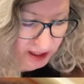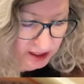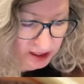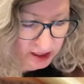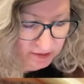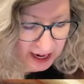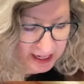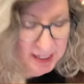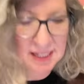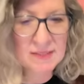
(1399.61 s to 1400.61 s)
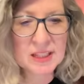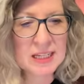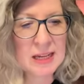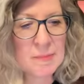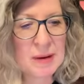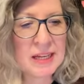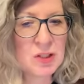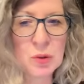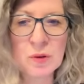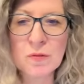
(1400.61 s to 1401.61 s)
to divide evenly by
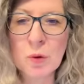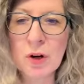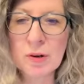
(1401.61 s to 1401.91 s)
2 and 4.